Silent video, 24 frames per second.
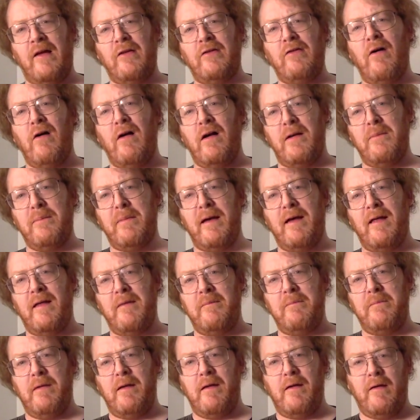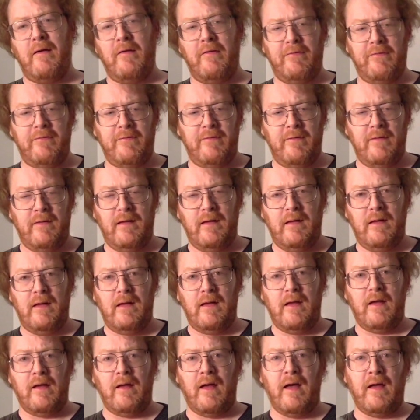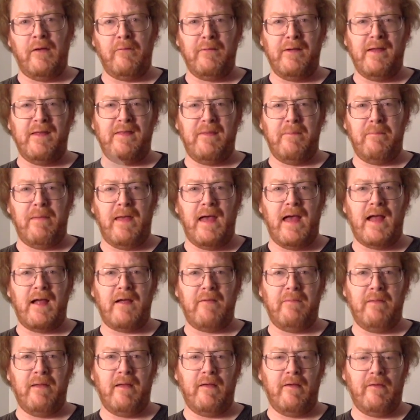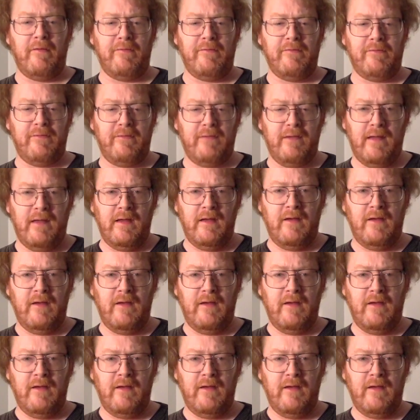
I, talk about it because I, I, read the back because,